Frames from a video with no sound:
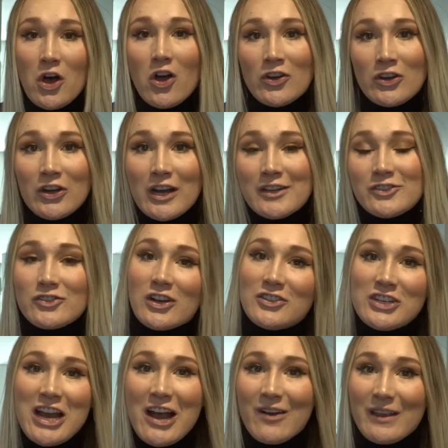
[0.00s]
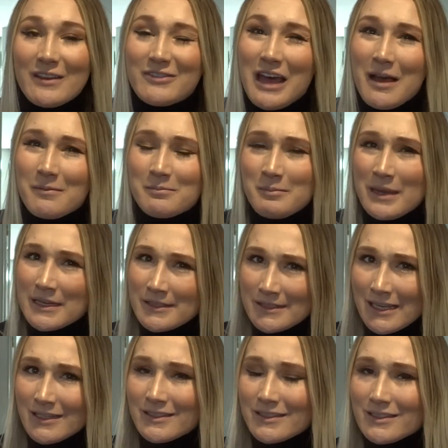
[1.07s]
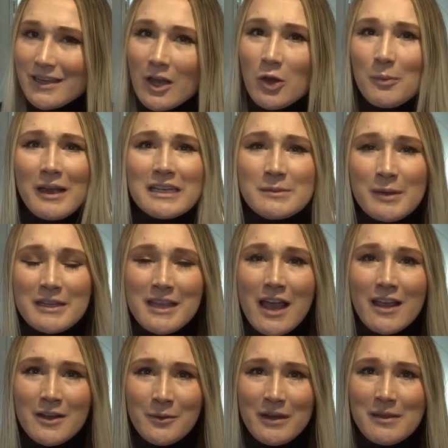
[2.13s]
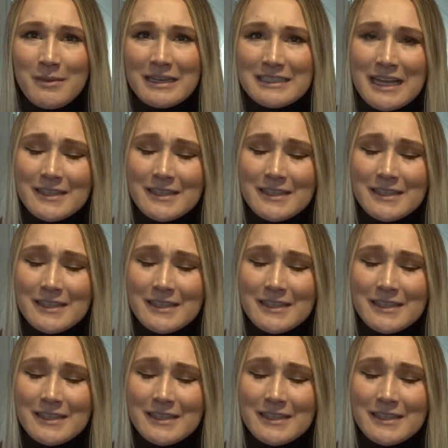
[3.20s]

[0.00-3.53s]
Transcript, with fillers: longer and stretch it out, if that makes sense. I hope I explained that in a way that makes